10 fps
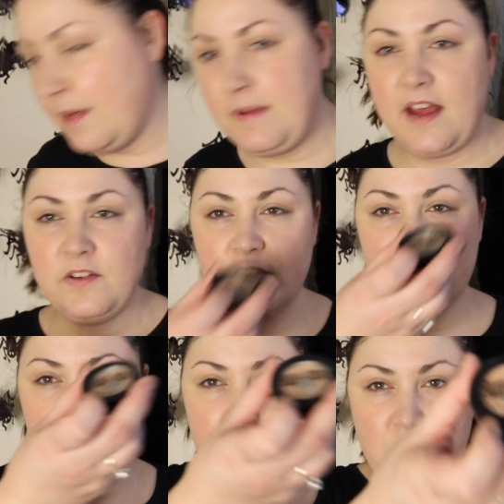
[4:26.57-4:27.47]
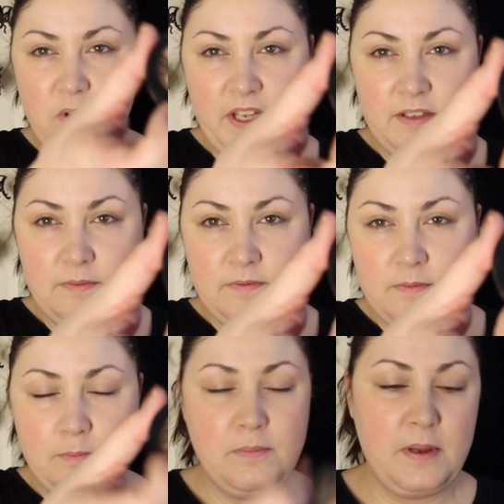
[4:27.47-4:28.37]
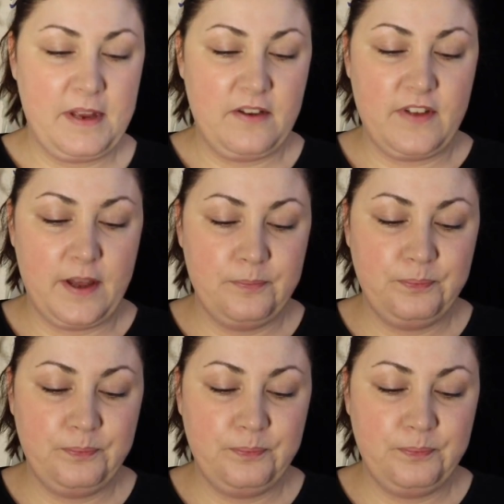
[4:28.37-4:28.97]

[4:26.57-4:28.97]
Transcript: them now using Boing by Benefit.